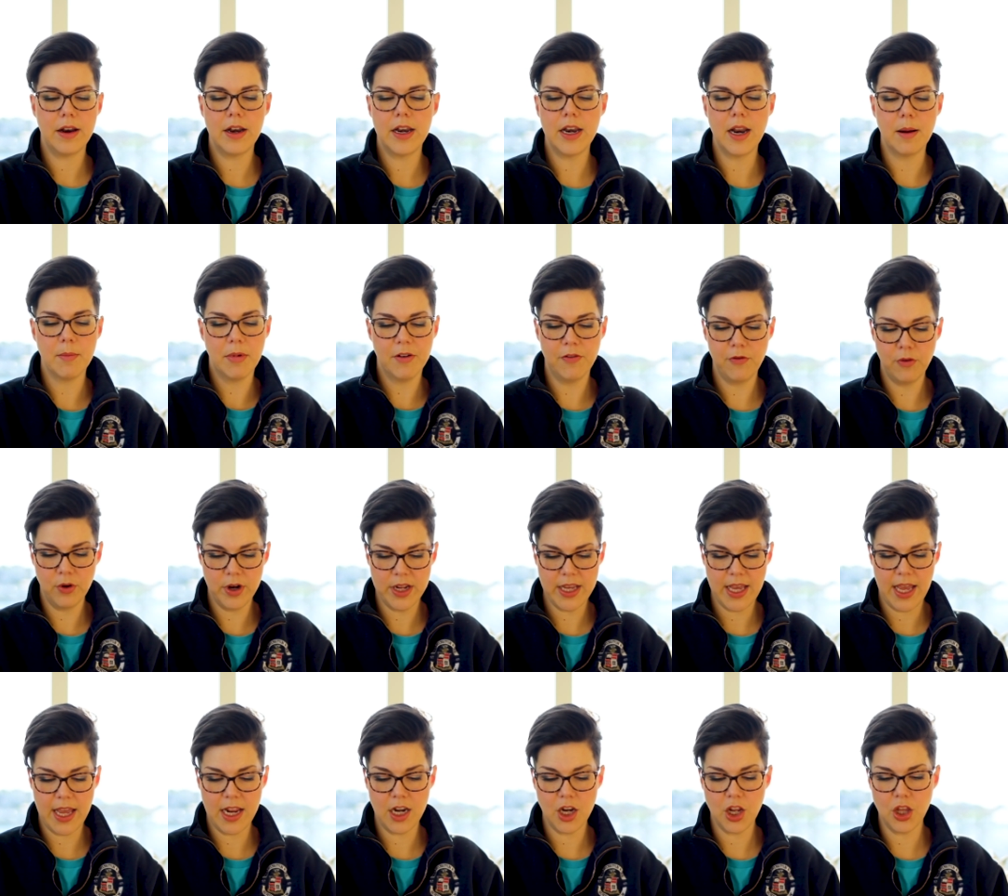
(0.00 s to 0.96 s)
Number
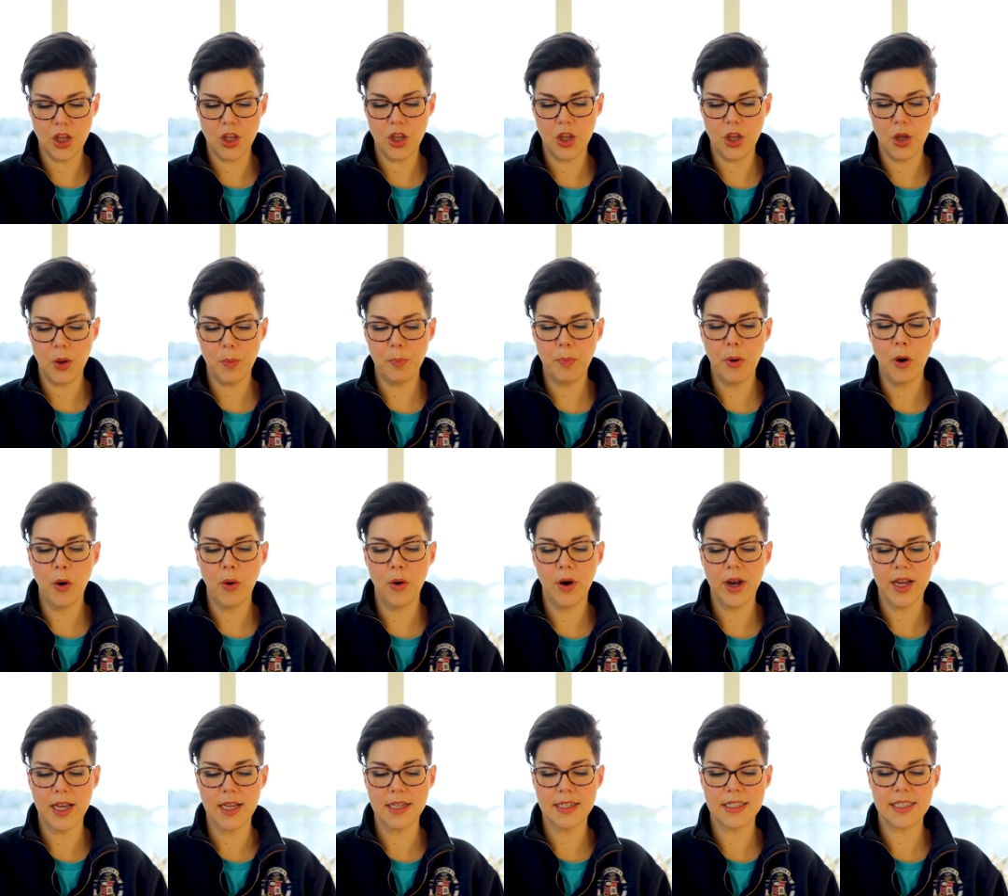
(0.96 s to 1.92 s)
forty-eight,
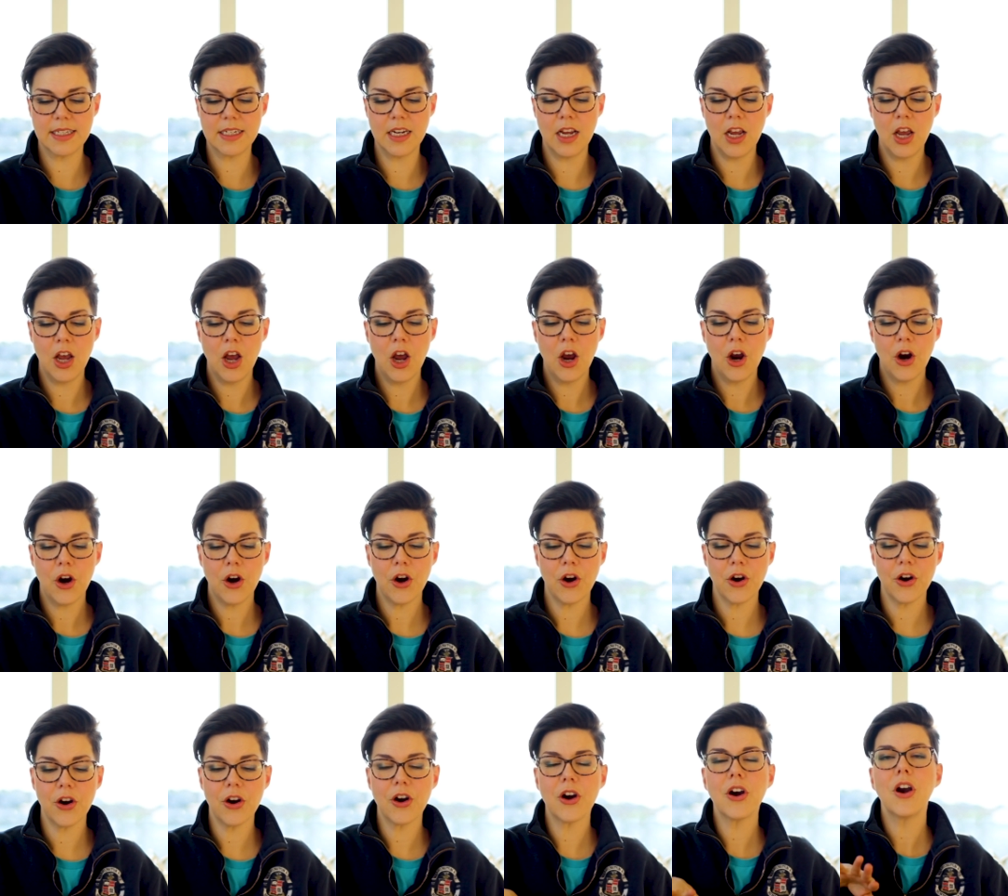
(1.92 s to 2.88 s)
poised.
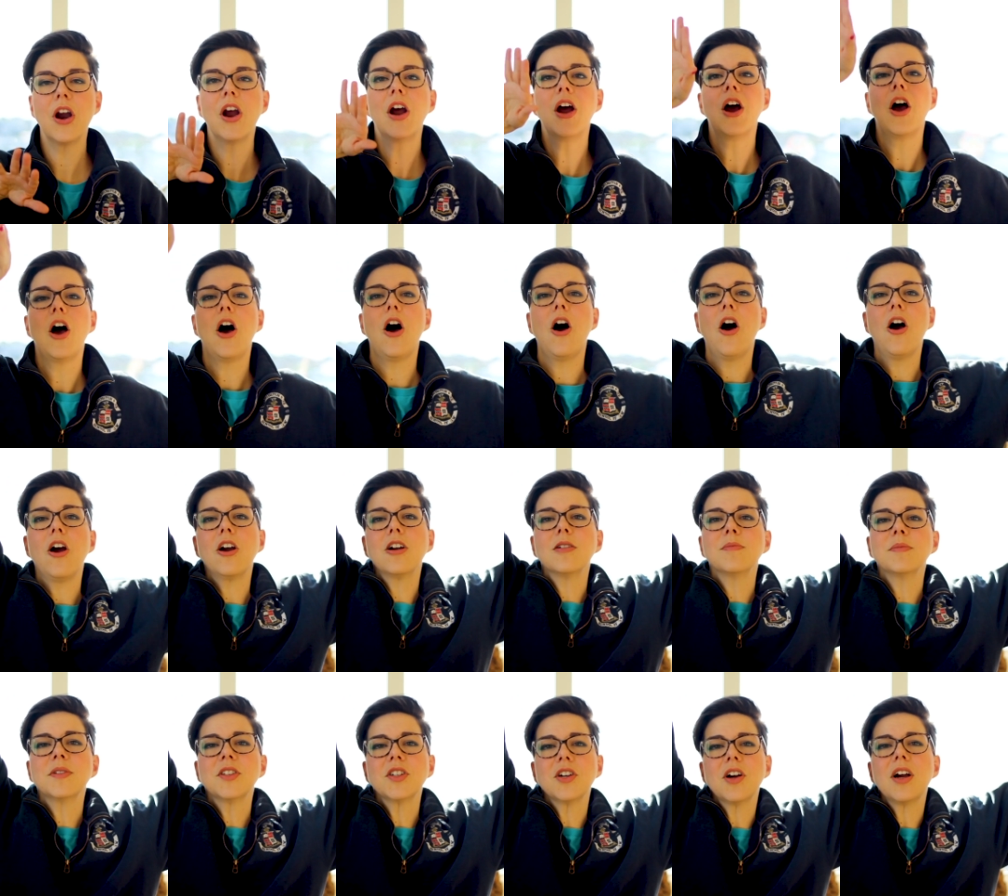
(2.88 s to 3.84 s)
Her
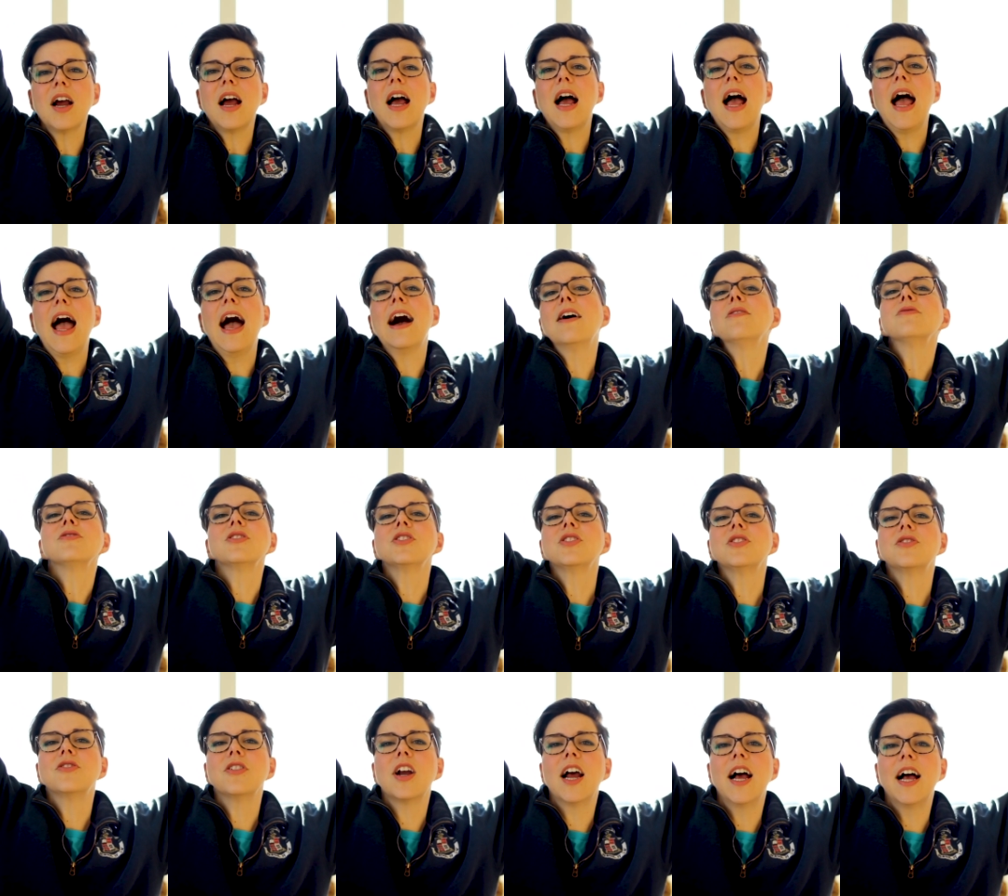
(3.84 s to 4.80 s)
arms are
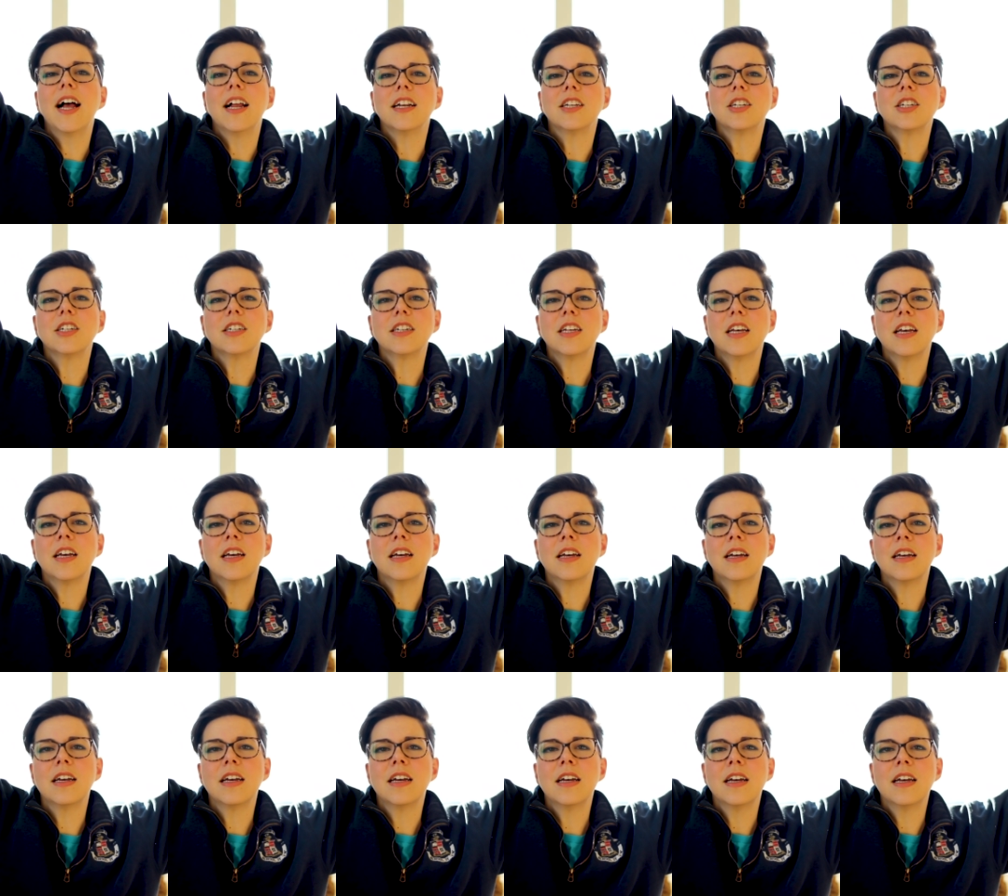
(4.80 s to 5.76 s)
outstretched.
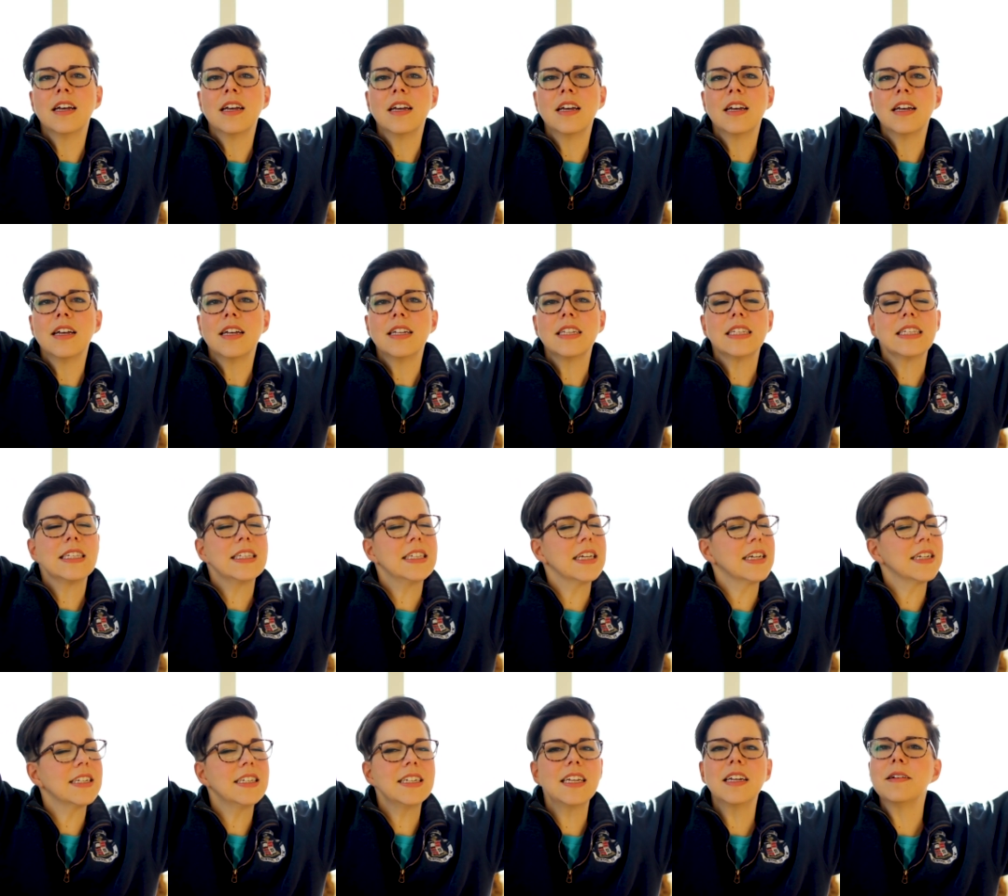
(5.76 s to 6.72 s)

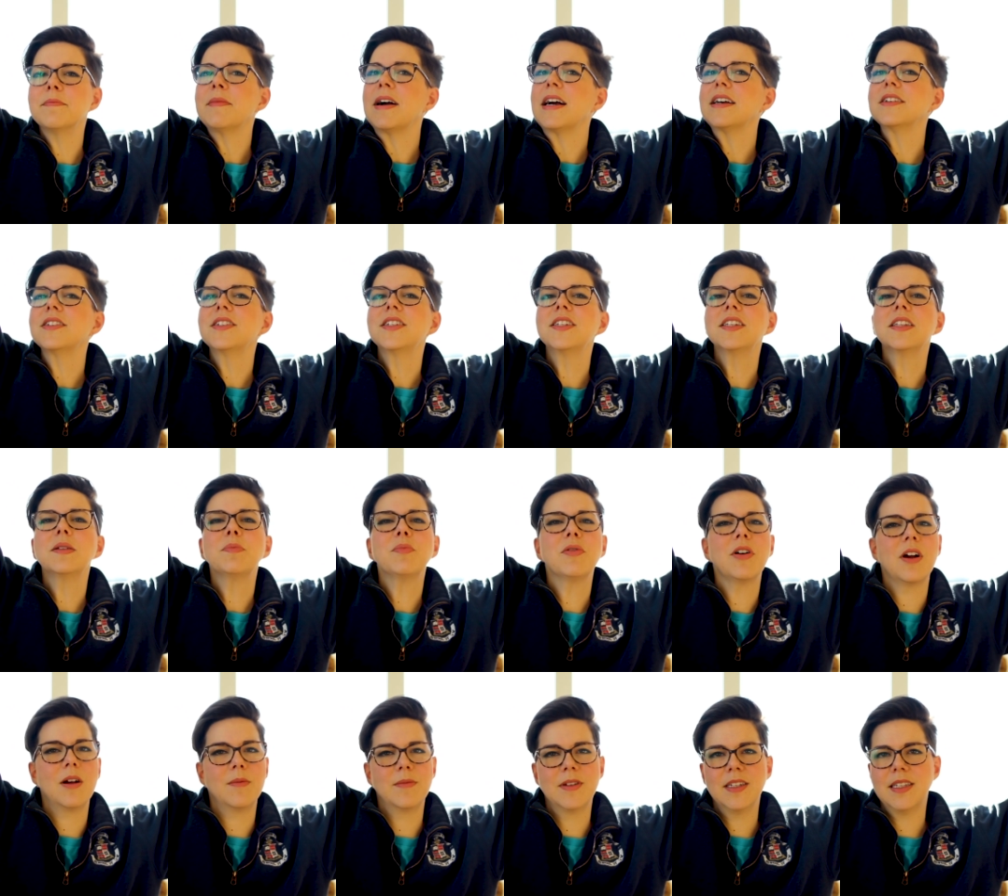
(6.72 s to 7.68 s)
sixteen miles to the
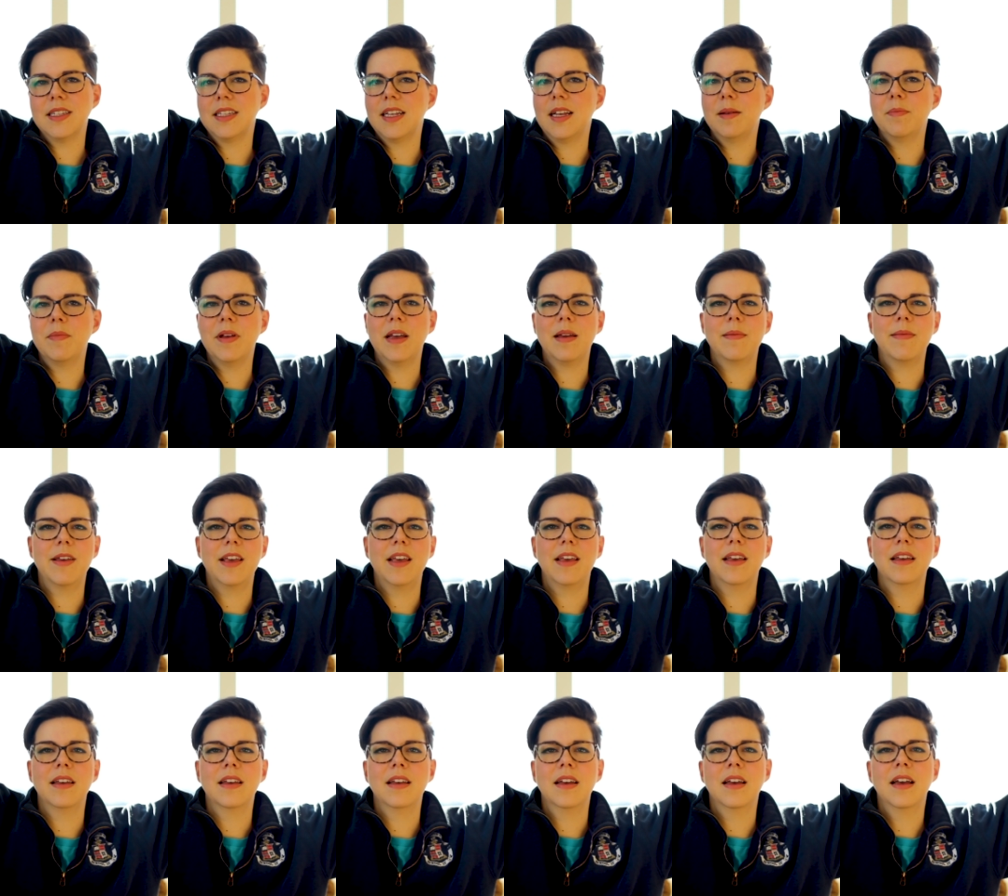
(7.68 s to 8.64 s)
promised land,
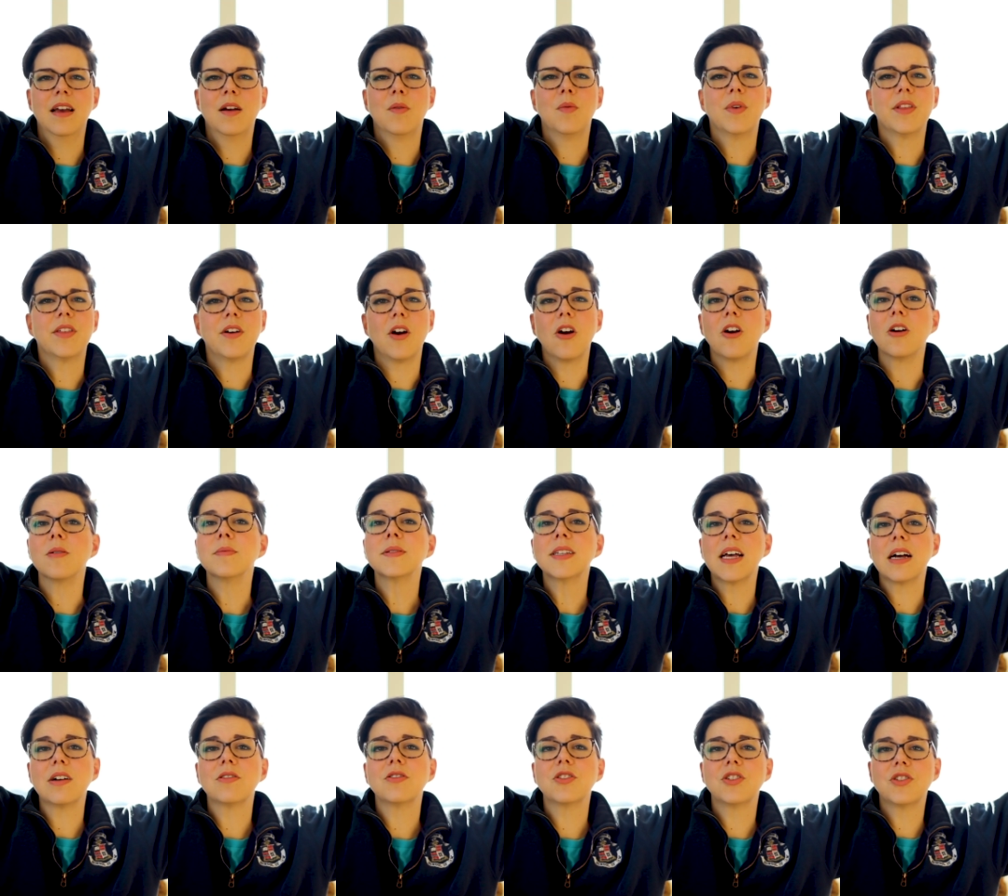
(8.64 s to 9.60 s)
baby, with
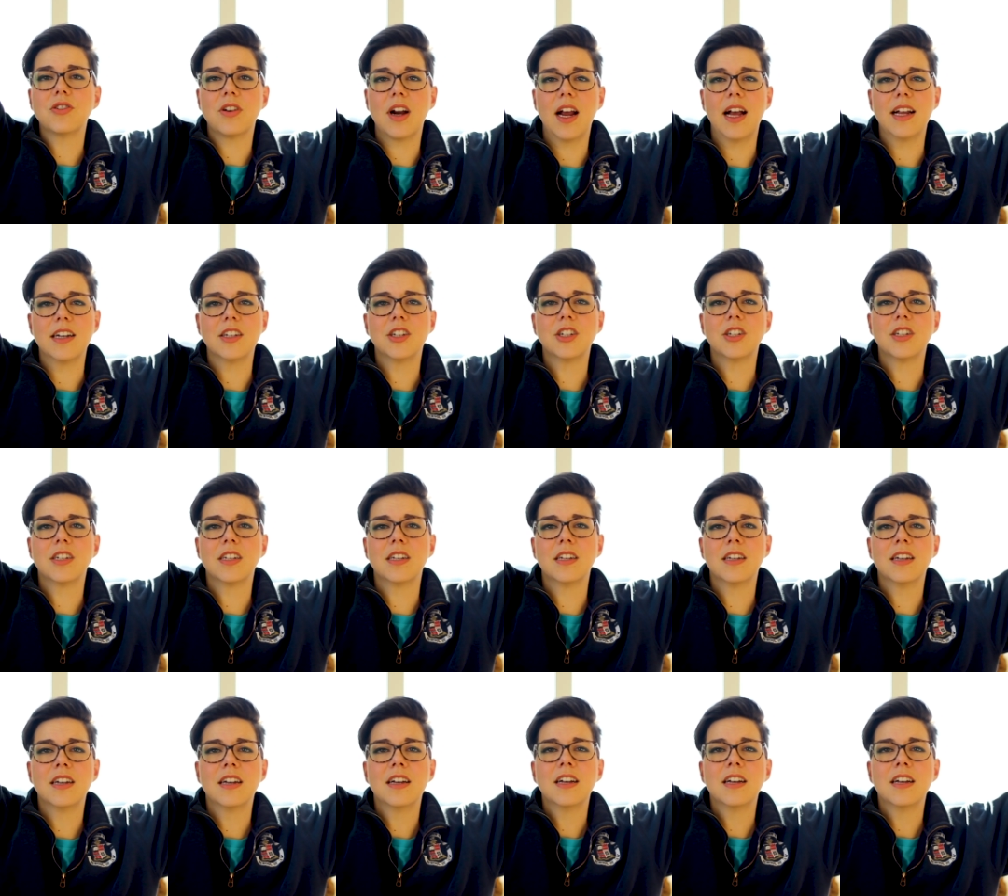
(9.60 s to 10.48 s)
arms outstretched.